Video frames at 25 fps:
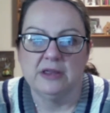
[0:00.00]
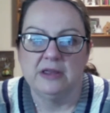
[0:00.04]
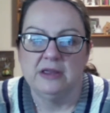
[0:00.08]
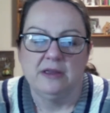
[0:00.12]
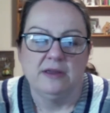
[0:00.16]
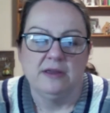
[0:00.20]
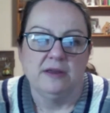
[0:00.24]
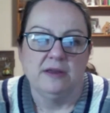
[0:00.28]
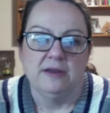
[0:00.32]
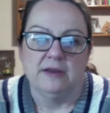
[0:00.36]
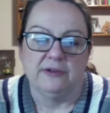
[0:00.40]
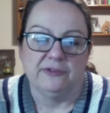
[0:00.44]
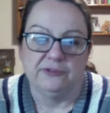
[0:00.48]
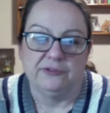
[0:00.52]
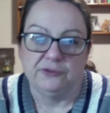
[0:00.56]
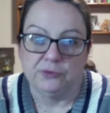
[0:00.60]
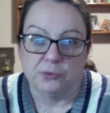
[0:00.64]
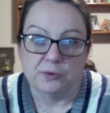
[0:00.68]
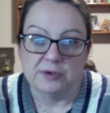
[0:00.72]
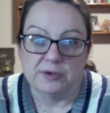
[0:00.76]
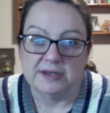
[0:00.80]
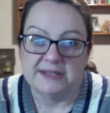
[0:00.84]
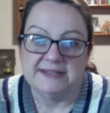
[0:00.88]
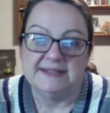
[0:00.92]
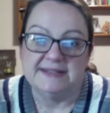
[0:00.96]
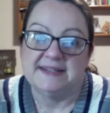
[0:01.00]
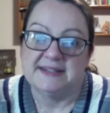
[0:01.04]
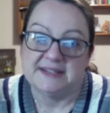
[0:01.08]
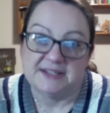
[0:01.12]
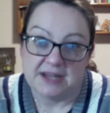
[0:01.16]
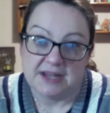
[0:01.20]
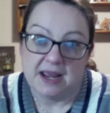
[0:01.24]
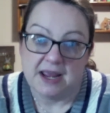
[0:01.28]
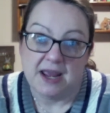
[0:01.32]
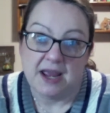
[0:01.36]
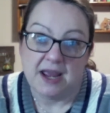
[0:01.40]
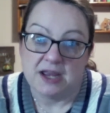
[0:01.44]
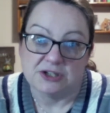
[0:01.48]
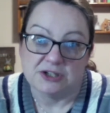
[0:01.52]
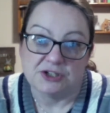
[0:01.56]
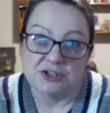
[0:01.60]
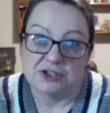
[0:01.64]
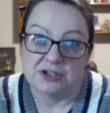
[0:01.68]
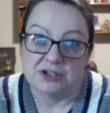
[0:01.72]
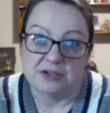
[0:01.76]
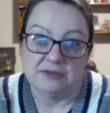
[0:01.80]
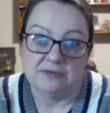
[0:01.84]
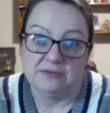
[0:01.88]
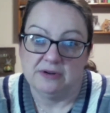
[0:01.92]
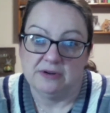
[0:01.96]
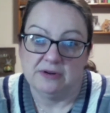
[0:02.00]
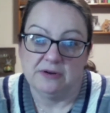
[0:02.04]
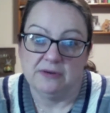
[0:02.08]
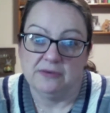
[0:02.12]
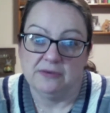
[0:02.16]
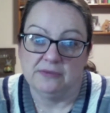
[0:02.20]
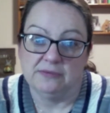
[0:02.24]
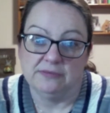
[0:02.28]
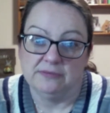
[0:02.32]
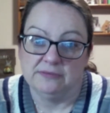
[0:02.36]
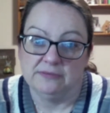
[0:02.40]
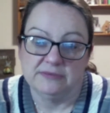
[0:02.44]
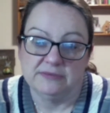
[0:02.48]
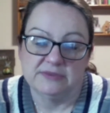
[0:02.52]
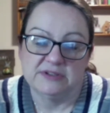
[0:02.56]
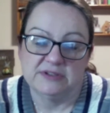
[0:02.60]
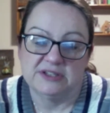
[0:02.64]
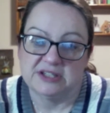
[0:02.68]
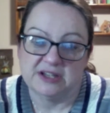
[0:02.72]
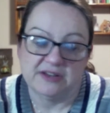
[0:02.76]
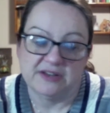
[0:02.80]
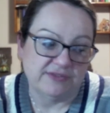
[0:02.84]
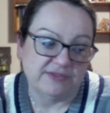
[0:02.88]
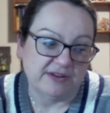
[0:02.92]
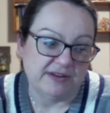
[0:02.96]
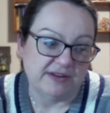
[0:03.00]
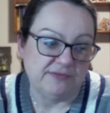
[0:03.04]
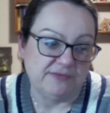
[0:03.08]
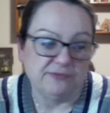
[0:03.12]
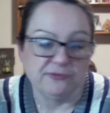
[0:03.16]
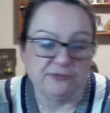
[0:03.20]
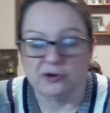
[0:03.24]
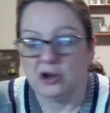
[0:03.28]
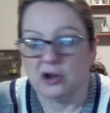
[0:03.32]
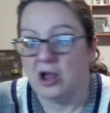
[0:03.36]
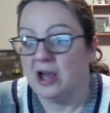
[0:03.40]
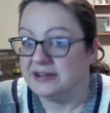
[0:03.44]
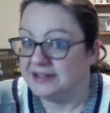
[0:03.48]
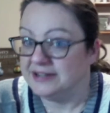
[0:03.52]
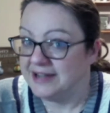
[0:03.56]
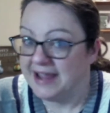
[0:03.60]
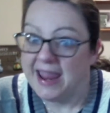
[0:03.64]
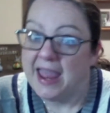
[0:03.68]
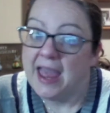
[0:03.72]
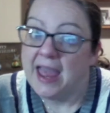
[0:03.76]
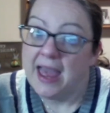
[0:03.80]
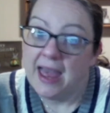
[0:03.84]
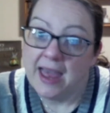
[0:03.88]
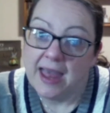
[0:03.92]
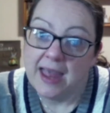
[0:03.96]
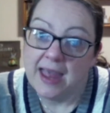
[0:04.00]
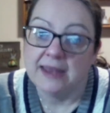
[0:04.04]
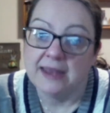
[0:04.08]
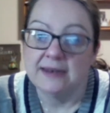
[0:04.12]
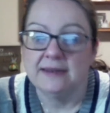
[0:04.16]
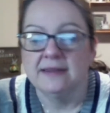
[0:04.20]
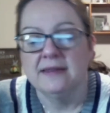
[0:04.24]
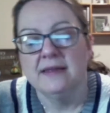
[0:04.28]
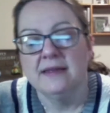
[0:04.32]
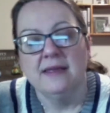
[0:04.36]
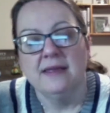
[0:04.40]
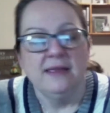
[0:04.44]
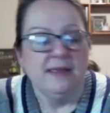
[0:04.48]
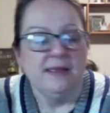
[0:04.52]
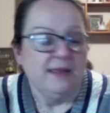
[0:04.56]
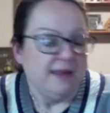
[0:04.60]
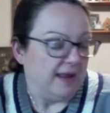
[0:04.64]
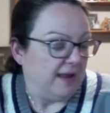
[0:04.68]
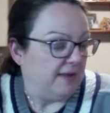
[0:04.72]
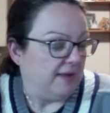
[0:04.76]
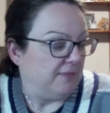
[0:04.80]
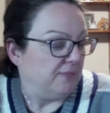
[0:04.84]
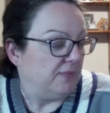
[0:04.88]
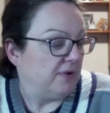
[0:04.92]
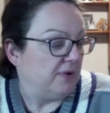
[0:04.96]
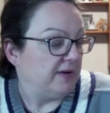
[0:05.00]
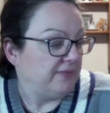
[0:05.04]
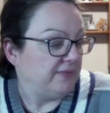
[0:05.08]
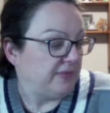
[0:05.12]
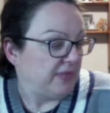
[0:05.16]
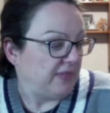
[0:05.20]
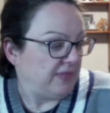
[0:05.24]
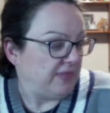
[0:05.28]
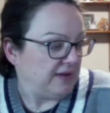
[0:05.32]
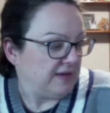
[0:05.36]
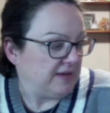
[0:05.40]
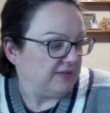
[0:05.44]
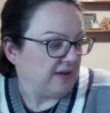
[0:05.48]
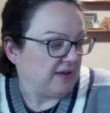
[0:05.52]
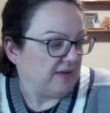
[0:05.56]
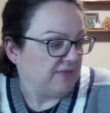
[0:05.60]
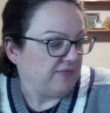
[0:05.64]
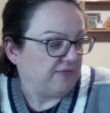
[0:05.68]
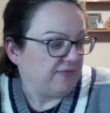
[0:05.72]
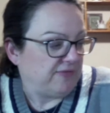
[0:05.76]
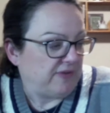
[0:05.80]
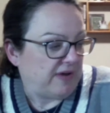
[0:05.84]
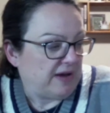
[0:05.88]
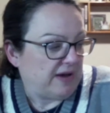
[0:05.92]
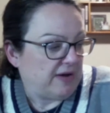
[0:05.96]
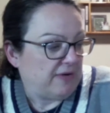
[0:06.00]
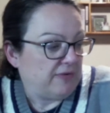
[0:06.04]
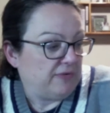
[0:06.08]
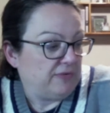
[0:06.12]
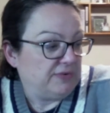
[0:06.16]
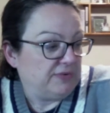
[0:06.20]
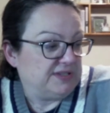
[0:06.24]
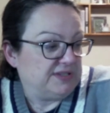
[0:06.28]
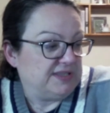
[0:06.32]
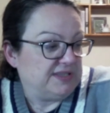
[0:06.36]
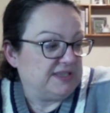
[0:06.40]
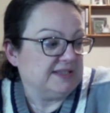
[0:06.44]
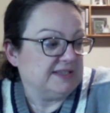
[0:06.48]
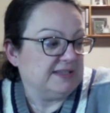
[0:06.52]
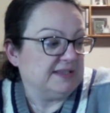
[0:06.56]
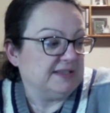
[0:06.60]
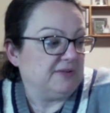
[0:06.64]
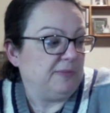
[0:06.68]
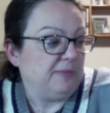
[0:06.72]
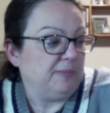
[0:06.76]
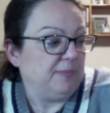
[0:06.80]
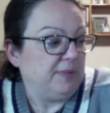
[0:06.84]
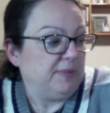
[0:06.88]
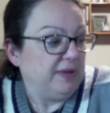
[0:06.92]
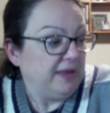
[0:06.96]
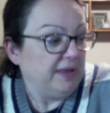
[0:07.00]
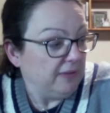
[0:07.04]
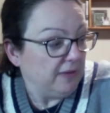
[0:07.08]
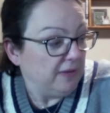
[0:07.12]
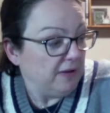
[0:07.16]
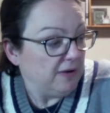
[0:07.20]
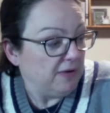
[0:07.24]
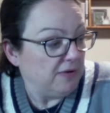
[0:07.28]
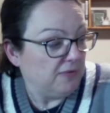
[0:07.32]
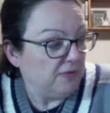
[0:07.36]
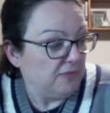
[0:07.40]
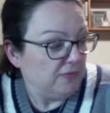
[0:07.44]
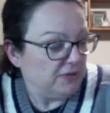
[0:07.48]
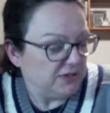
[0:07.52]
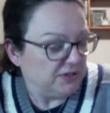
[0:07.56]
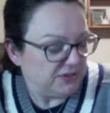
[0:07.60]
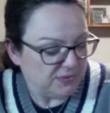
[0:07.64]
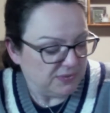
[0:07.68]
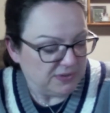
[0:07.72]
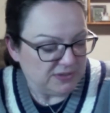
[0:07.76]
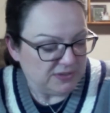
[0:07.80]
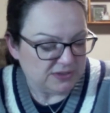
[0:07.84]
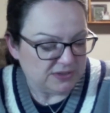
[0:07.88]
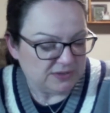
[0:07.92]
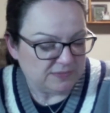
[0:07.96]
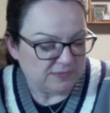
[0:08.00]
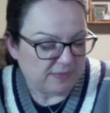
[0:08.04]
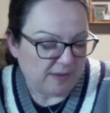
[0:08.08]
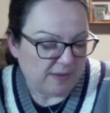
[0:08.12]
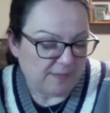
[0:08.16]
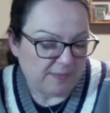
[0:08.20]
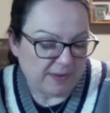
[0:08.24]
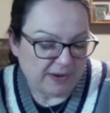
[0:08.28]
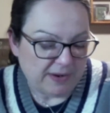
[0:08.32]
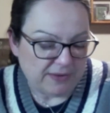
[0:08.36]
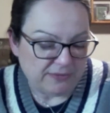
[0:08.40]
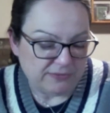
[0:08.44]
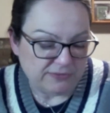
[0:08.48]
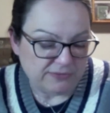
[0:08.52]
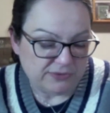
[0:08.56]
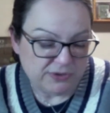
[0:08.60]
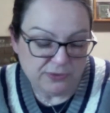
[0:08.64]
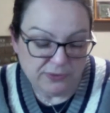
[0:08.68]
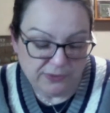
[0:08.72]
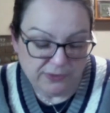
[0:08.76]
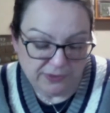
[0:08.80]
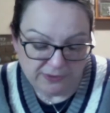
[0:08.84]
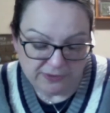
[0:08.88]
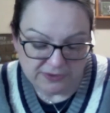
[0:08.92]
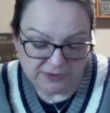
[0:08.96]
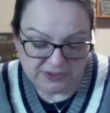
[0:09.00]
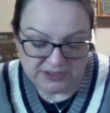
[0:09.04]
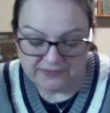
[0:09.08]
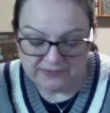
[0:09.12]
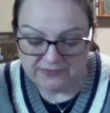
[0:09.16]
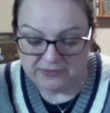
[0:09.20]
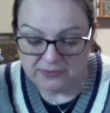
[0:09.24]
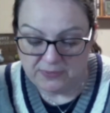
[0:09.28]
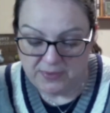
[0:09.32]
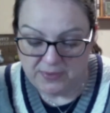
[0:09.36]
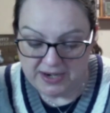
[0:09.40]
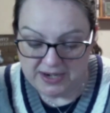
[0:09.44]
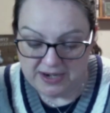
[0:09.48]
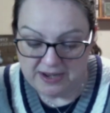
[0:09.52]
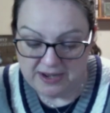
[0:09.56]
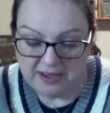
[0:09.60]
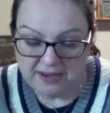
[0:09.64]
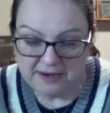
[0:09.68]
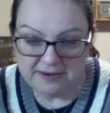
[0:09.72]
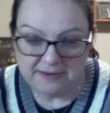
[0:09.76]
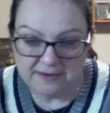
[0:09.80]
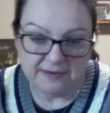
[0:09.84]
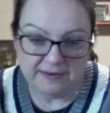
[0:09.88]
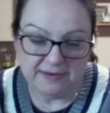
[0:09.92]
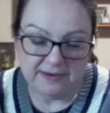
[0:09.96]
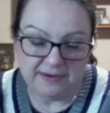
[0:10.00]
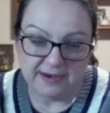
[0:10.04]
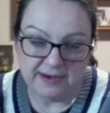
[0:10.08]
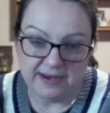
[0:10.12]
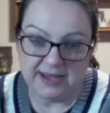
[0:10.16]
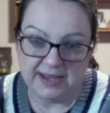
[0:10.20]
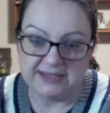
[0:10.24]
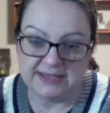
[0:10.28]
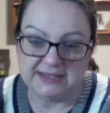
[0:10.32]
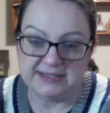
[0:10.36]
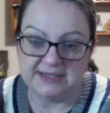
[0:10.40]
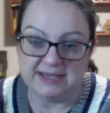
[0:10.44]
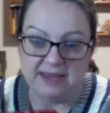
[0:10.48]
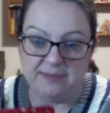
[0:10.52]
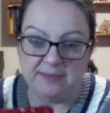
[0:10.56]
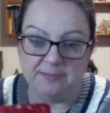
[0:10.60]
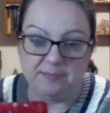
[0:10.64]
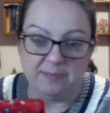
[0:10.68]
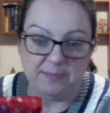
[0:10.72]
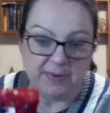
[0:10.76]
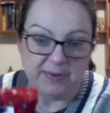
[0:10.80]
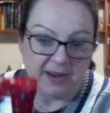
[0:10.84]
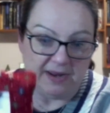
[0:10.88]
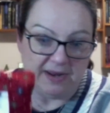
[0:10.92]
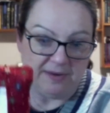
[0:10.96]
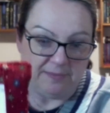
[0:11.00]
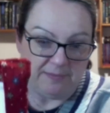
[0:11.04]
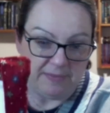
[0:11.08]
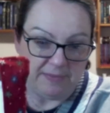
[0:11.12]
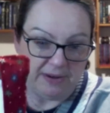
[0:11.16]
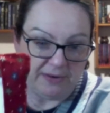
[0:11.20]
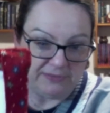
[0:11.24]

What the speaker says: assorted stash and, stuff I'd forgotten I had. And one of the things I found was this little pillow, which was about 2/3 of the way done. It's a Pine Mountain